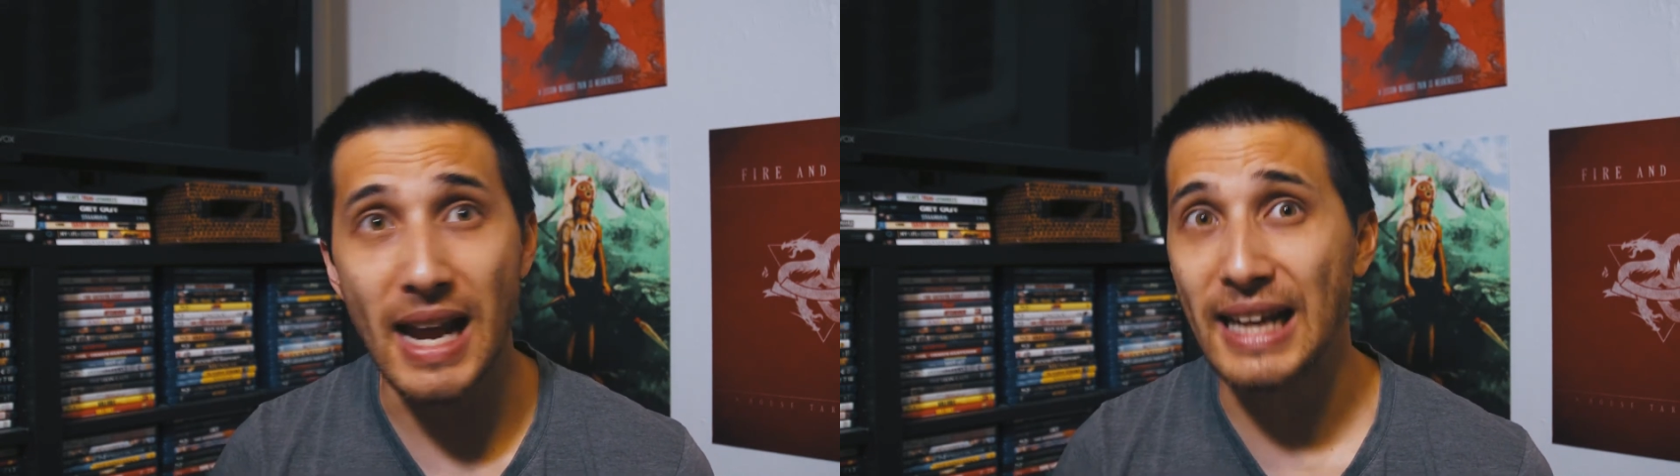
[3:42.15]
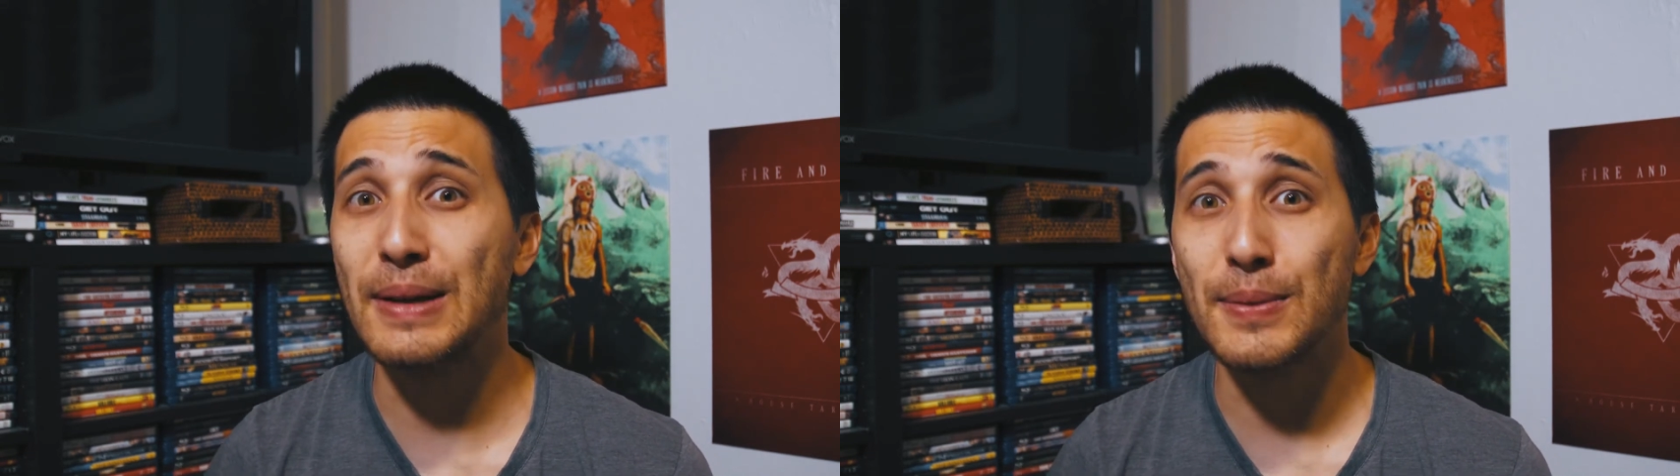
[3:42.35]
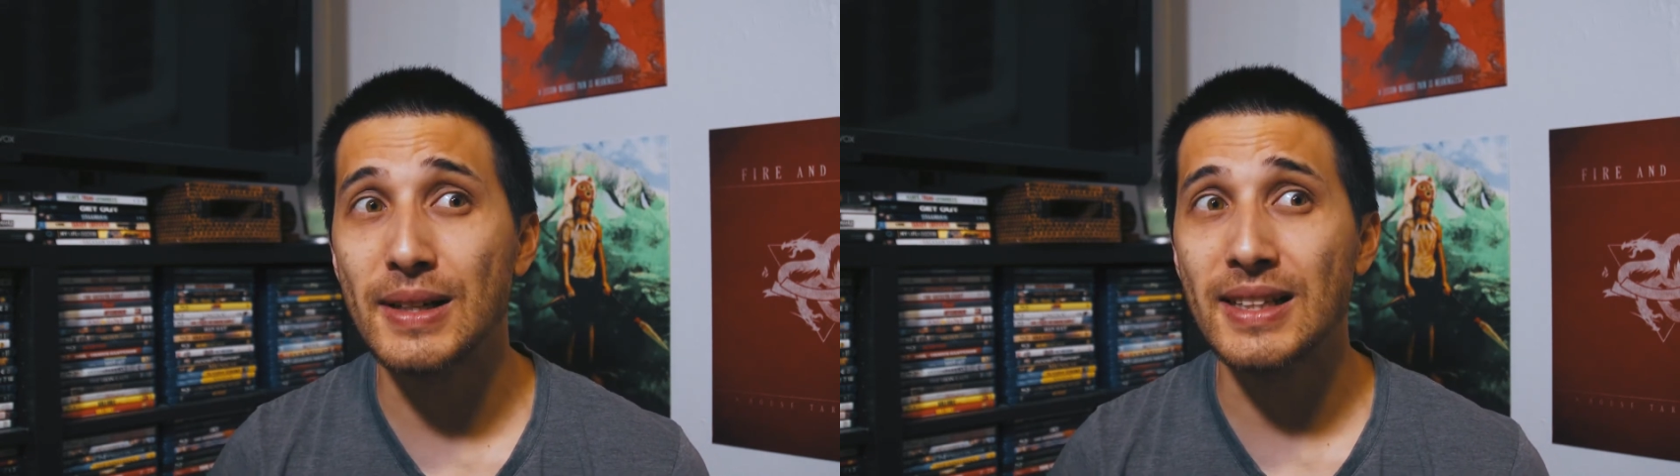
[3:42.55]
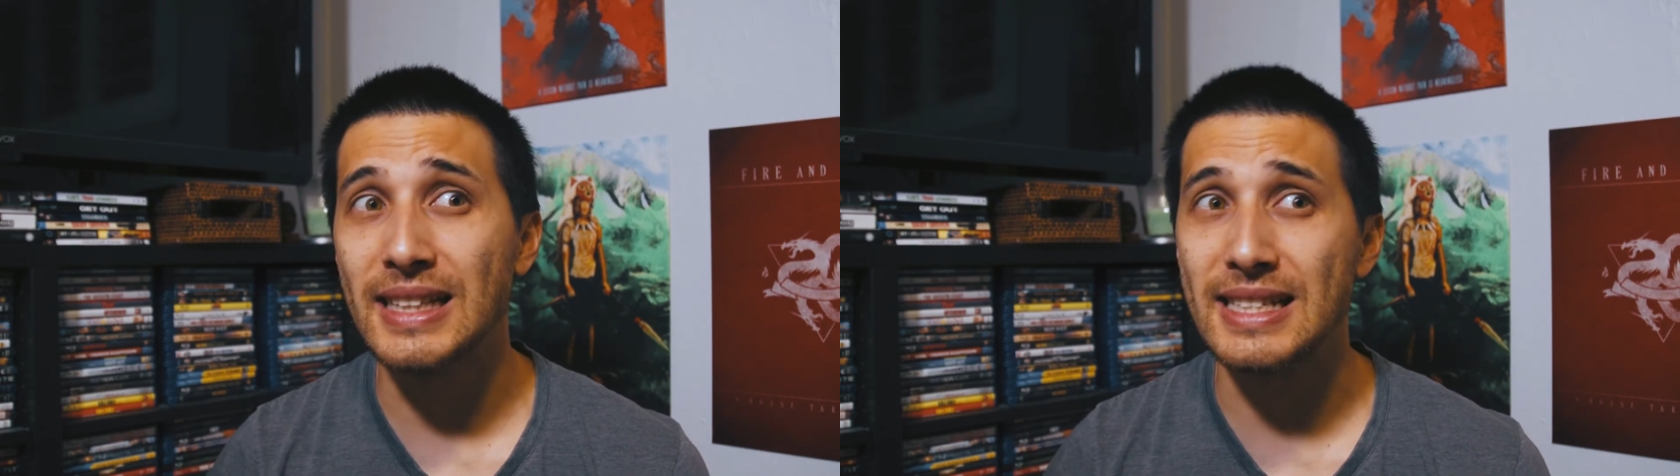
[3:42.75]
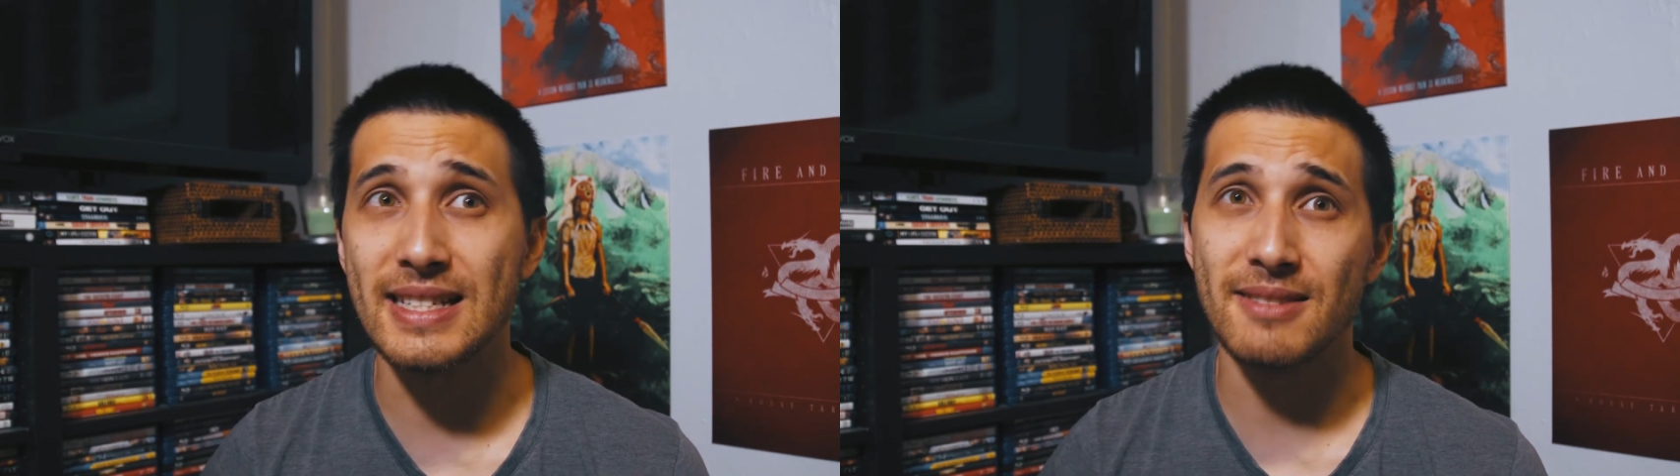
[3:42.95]
anyone
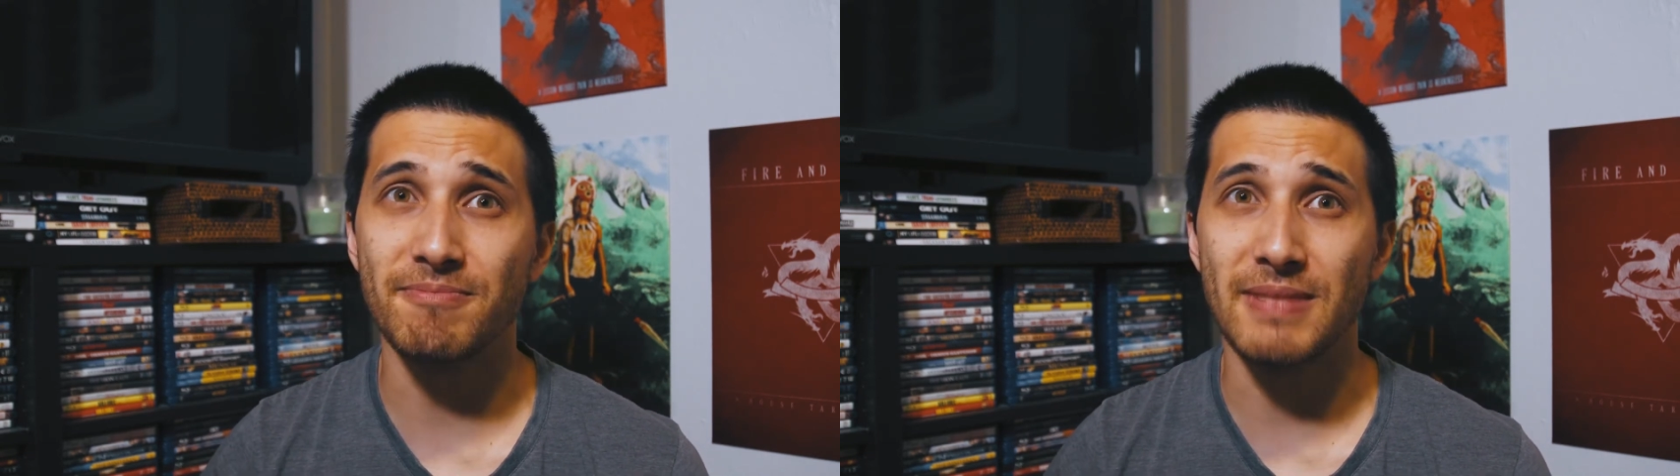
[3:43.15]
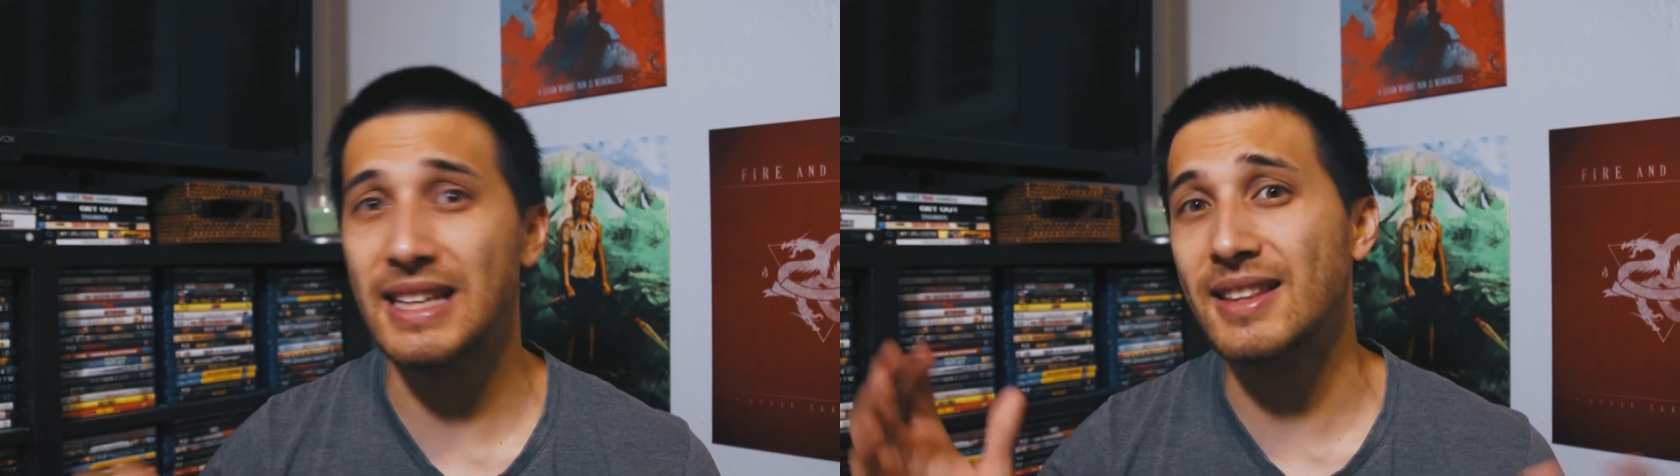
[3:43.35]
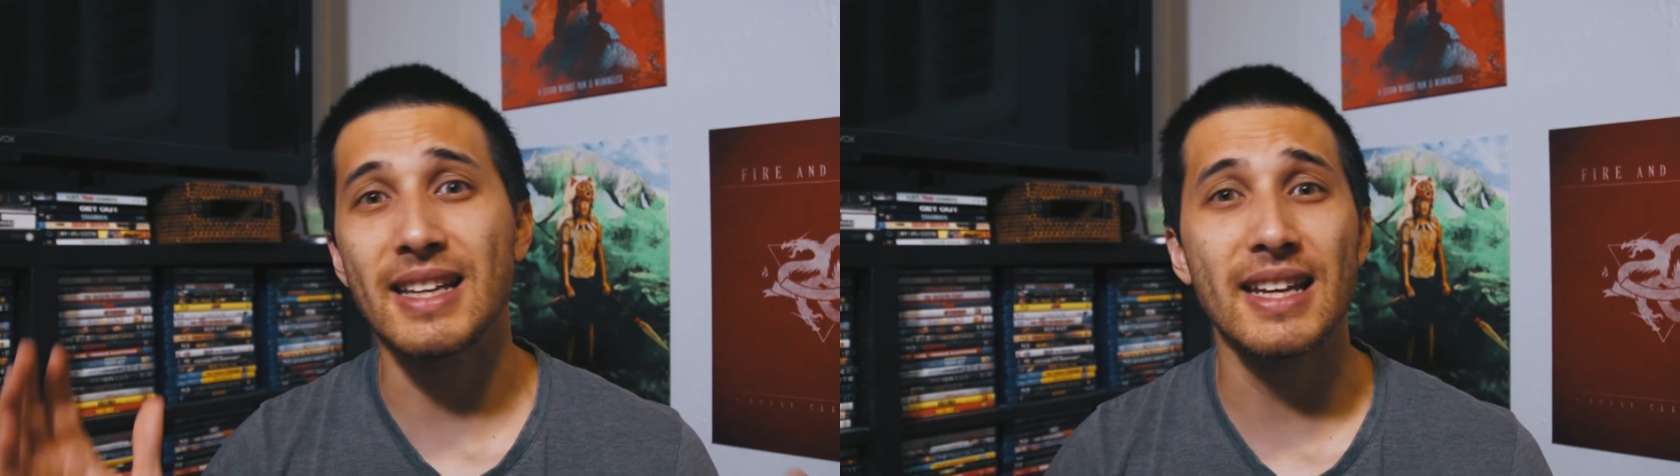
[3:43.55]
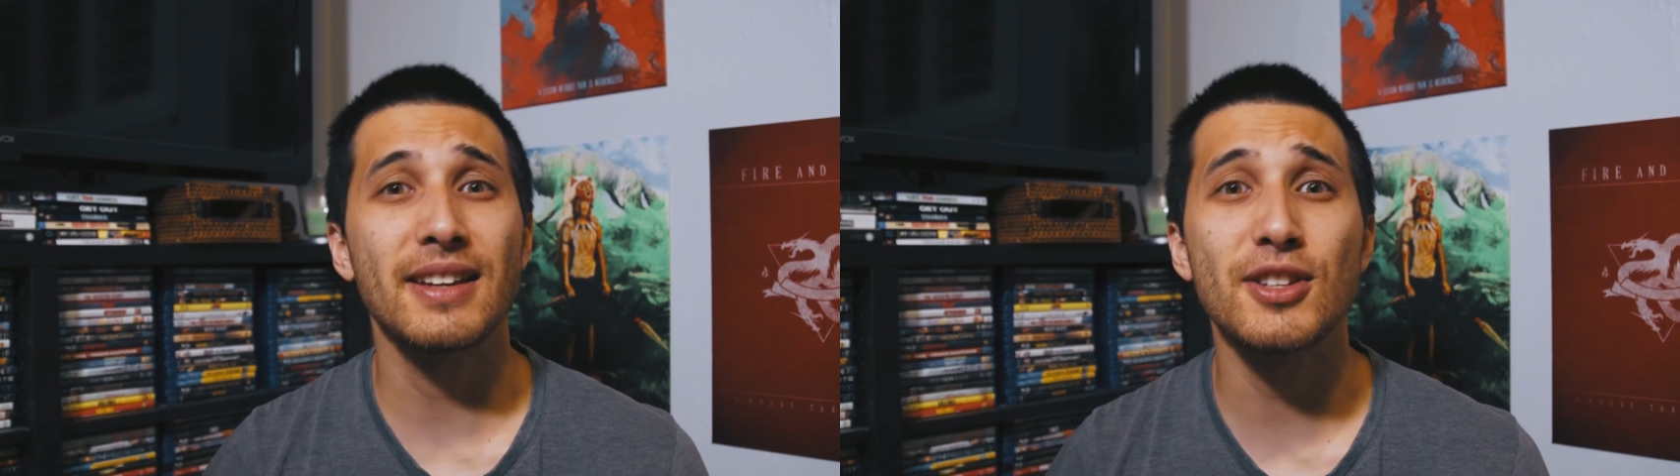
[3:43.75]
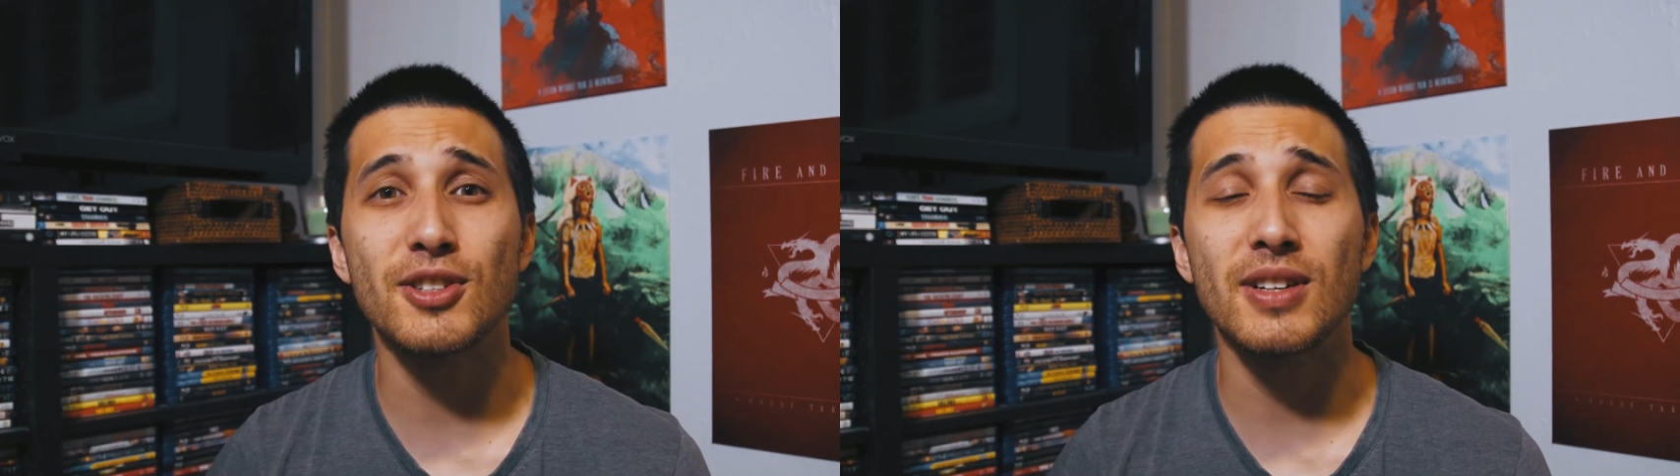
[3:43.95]
that's in the
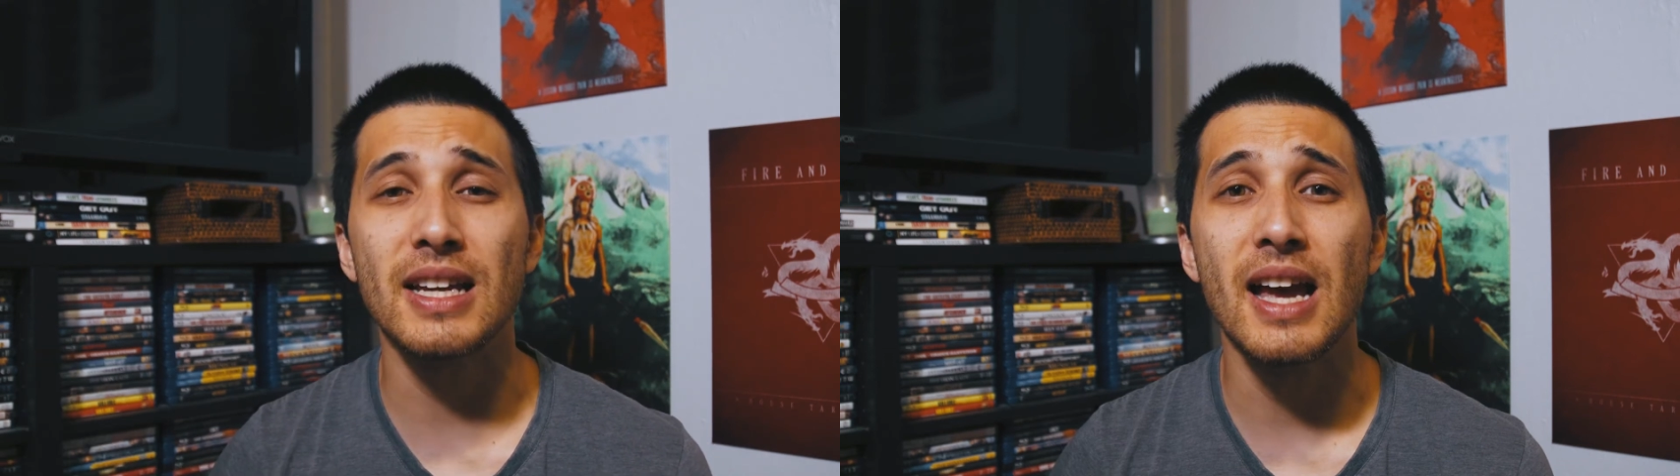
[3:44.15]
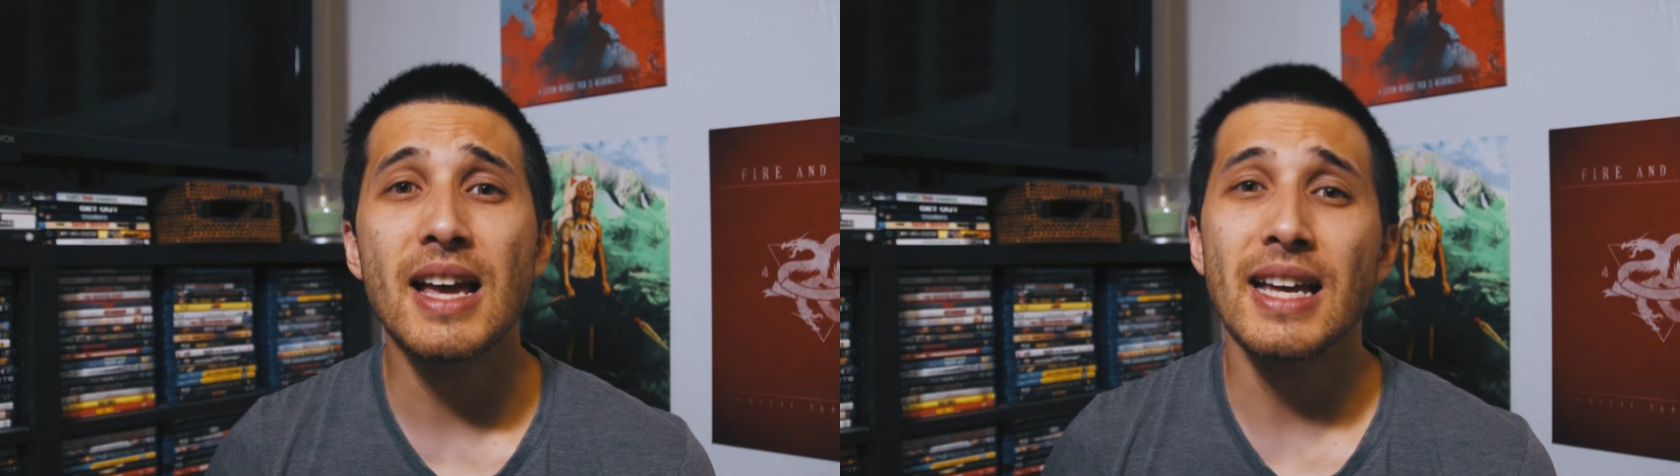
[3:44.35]
industry